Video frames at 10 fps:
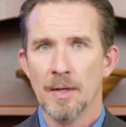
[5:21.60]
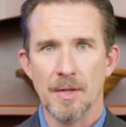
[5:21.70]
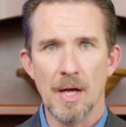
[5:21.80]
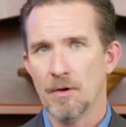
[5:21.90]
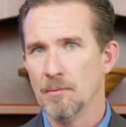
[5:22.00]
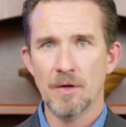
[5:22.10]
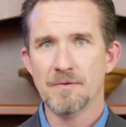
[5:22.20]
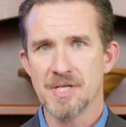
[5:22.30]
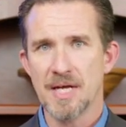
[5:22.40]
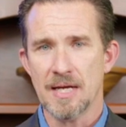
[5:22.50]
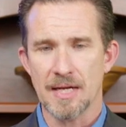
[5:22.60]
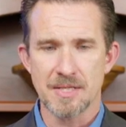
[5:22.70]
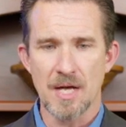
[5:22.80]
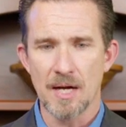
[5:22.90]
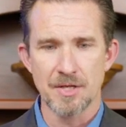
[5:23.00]
that removes sin.
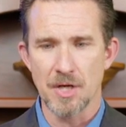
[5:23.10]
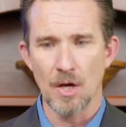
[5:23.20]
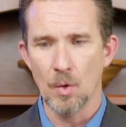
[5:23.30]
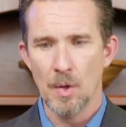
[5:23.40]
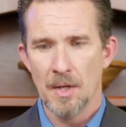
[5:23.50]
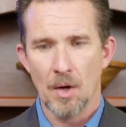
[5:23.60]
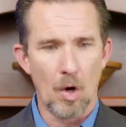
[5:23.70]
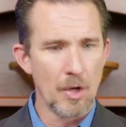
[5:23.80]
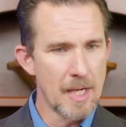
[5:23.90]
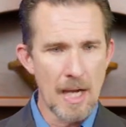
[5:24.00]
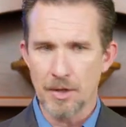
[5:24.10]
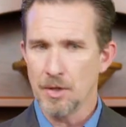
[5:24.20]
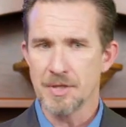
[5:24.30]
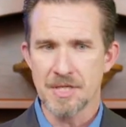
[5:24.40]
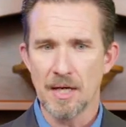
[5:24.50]
It's not as though all you got to
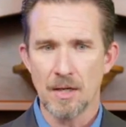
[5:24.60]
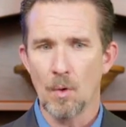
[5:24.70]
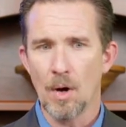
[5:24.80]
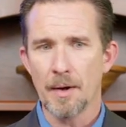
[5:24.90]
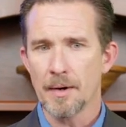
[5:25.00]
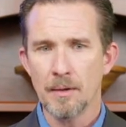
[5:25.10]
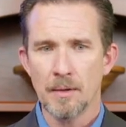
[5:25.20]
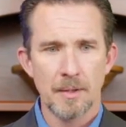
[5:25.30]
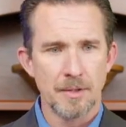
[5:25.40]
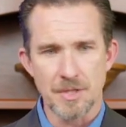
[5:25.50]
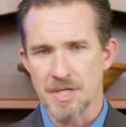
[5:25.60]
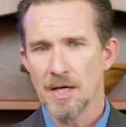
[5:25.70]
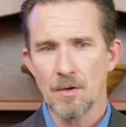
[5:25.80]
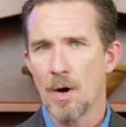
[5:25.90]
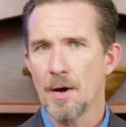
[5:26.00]
do is get in the water, just get
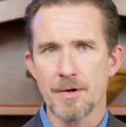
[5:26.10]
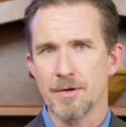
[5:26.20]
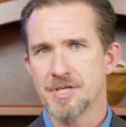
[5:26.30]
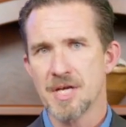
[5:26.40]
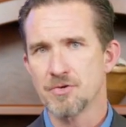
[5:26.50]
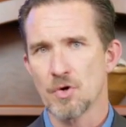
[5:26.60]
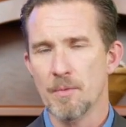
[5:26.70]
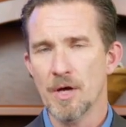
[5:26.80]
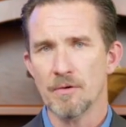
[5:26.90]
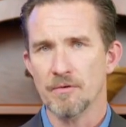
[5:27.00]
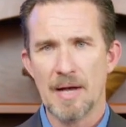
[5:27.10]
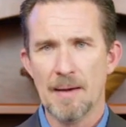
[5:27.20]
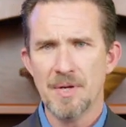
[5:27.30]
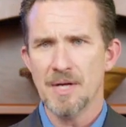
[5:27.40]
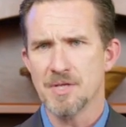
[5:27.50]
in the water and your sins are removed.
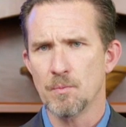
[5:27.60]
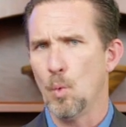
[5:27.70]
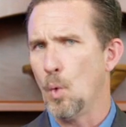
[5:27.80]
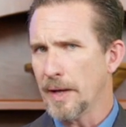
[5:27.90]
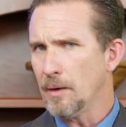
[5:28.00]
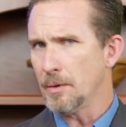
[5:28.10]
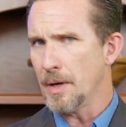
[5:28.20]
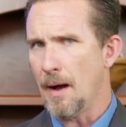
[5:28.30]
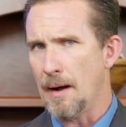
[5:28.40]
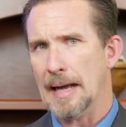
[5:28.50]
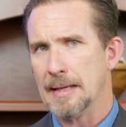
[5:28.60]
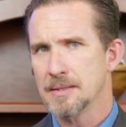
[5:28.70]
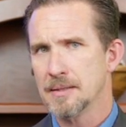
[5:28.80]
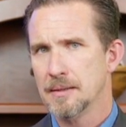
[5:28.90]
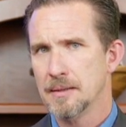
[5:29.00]
Baptism will not
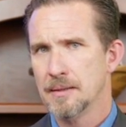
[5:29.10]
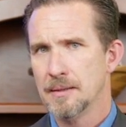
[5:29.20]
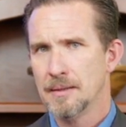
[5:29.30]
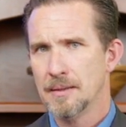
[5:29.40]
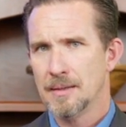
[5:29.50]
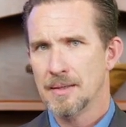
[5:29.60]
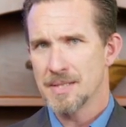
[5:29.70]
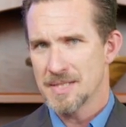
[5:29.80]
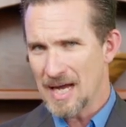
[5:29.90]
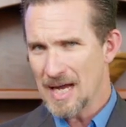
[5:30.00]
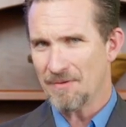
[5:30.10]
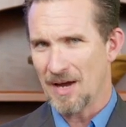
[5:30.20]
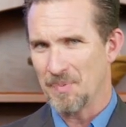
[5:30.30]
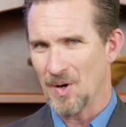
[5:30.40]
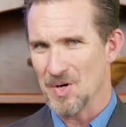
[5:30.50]
save
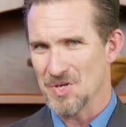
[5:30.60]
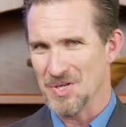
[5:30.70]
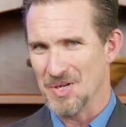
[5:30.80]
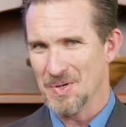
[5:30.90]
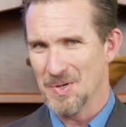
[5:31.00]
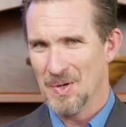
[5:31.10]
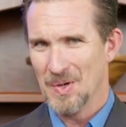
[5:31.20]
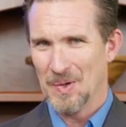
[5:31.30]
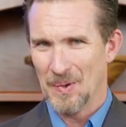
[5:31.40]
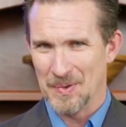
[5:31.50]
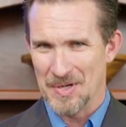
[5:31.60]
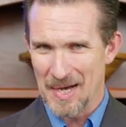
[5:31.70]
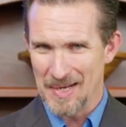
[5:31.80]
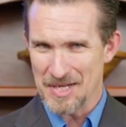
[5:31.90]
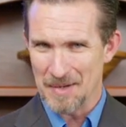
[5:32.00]
a person who
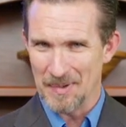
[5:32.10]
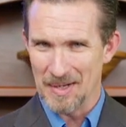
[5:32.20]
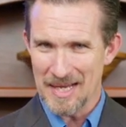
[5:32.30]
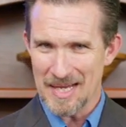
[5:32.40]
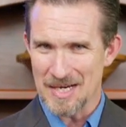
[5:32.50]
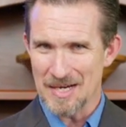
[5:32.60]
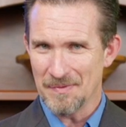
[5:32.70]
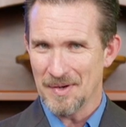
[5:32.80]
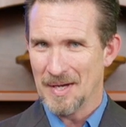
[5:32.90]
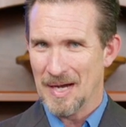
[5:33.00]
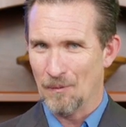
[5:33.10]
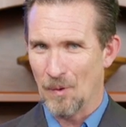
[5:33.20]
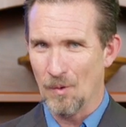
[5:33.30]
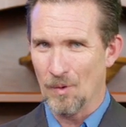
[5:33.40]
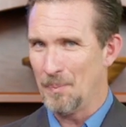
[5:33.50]
doesn't believe and
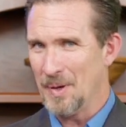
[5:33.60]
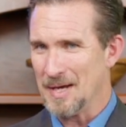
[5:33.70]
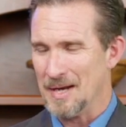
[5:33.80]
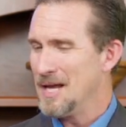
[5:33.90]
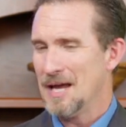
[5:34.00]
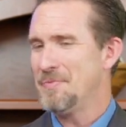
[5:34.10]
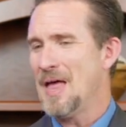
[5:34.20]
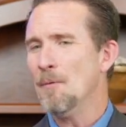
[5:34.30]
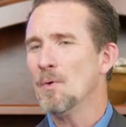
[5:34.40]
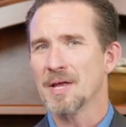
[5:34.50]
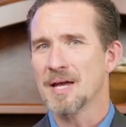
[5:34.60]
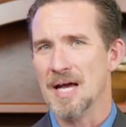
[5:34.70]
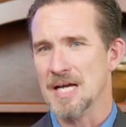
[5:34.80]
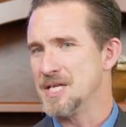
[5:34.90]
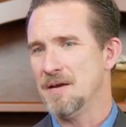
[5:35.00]
won't repent. If that were the
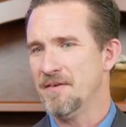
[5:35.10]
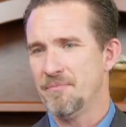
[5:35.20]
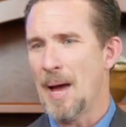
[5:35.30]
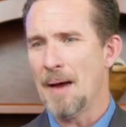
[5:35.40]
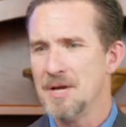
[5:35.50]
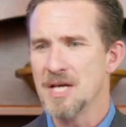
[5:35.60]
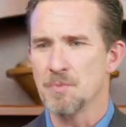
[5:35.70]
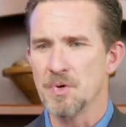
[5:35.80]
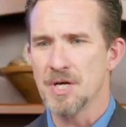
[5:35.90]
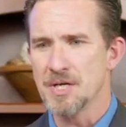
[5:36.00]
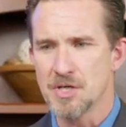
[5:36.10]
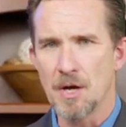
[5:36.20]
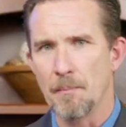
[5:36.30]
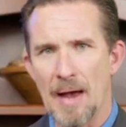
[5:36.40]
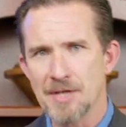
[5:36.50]
case, if baptism were just
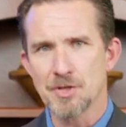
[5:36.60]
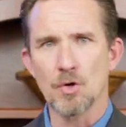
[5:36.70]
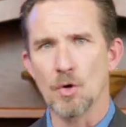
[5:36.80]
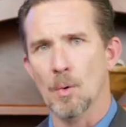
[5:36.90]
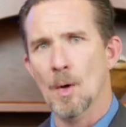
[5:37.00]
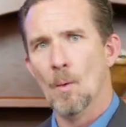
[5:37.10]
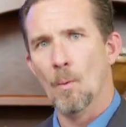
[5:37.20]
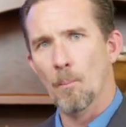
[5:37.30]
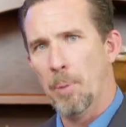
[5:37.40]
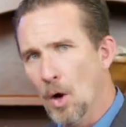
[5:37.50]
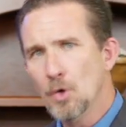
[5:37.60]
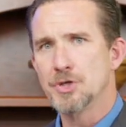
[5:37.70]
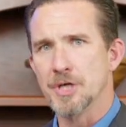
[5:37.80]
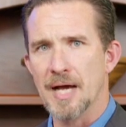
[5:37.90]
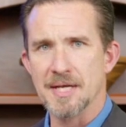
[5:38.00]
some magical
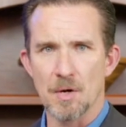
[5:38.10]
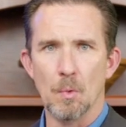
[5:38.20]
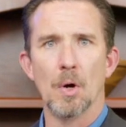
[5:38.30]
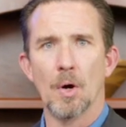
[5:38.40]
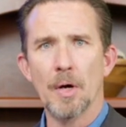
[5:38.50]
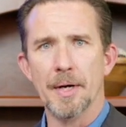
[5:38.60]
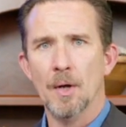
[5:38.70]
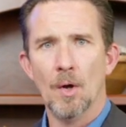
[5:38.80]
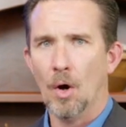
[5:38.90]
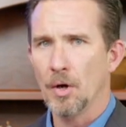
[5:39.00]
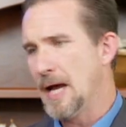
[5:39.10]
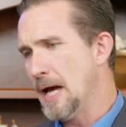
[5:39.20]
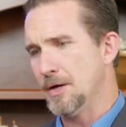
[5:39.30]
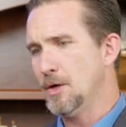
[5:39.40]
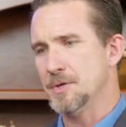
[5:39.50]
potion, as it were, and all you
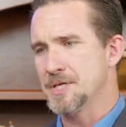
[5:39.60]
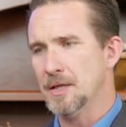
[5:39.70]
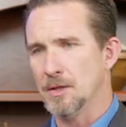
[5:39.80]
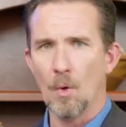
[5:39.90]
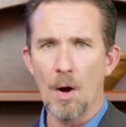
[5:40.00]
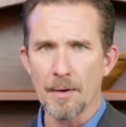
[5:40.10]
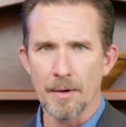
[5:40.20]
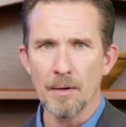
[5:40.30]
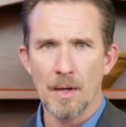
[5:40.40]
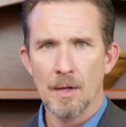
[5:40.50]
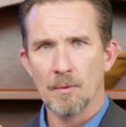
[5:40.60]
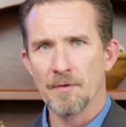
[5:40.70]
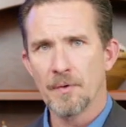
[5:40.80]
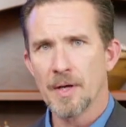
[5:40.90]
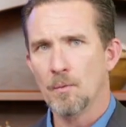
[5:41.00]
had to do was get in the water, my
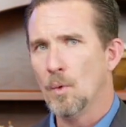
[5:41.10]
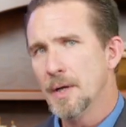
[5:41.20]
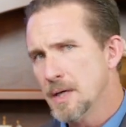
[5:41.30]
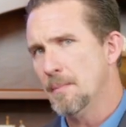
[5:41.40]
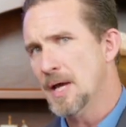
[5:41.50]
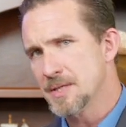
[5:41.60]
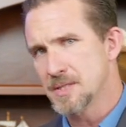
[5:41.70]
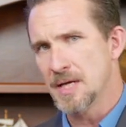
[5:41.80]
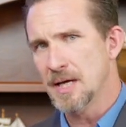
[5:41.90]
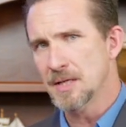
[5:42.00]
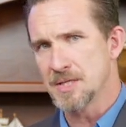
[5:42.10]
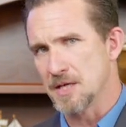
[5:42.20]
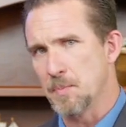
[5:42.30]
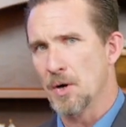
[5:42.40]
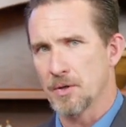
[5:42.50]
friend, wouldn't it make sense
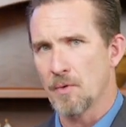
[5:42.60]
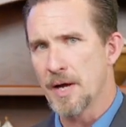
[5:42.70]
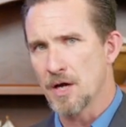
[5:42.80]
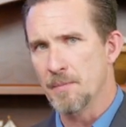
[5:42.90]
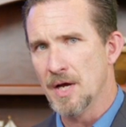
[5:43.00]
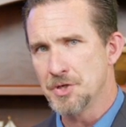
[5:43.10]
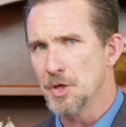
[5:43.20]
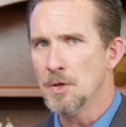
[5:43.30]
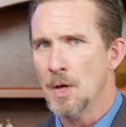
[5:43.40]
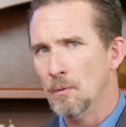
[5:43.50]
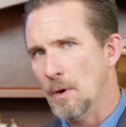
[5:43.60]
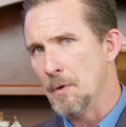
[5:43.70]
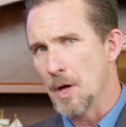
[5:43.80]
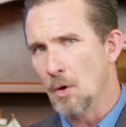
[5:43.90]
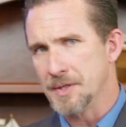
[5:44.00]
as part of the Great Commission, we
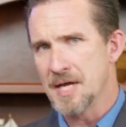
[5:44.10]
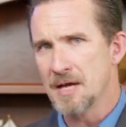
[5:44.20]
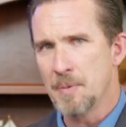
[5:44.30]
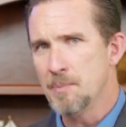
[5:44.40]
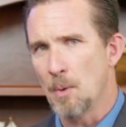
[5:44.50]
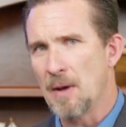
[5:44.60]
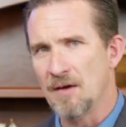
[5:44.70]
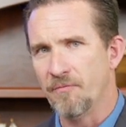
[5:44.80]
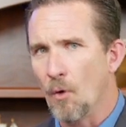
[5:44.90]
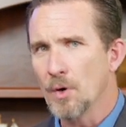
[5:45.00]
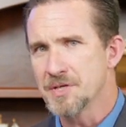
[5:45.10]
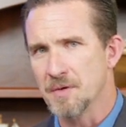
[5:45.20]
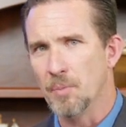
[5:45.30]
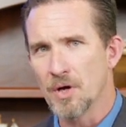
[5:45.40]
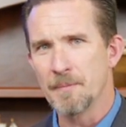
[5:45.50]
would go and take people by force
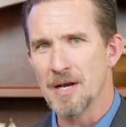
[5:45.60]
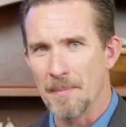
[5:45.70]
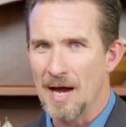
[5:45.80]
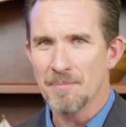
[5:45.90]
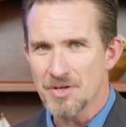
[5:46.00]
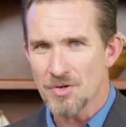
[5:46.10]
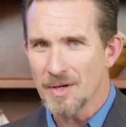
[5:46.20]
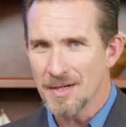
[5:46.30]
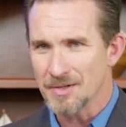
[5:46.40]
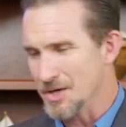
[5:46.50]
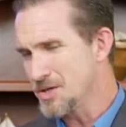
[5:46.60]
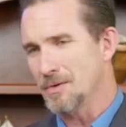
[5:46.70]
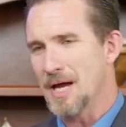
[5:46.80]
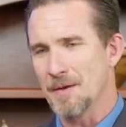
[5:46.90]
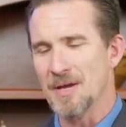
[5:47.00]
and put them in the baptistry just so
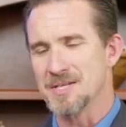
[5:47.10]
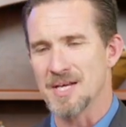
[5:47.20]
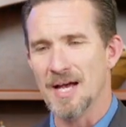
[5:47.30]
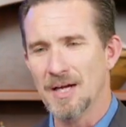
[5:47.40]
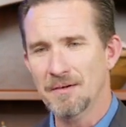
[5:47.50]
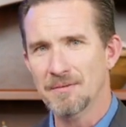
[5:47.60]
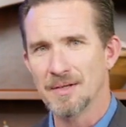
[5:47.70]
they could be saved?